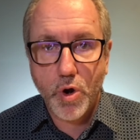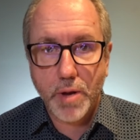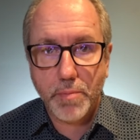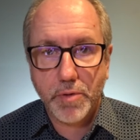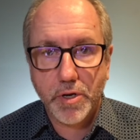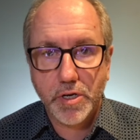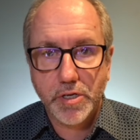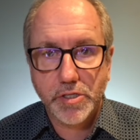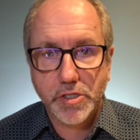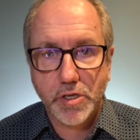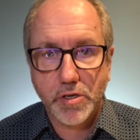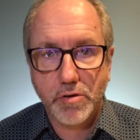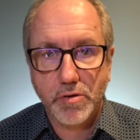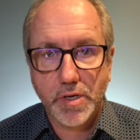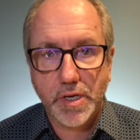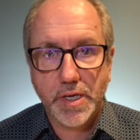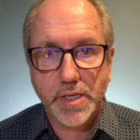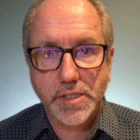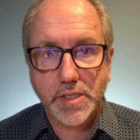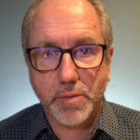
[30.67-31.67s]
I'm going to do
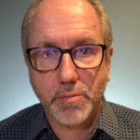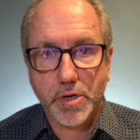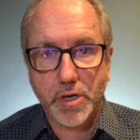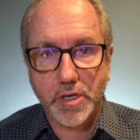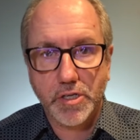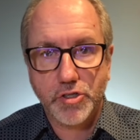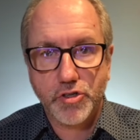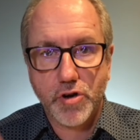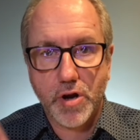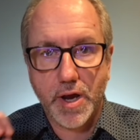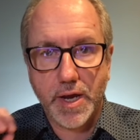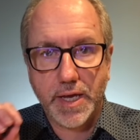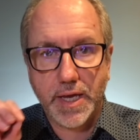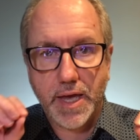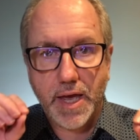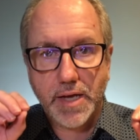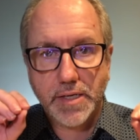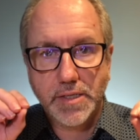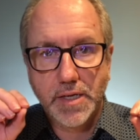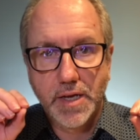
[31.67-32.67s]
is I'm going to try and get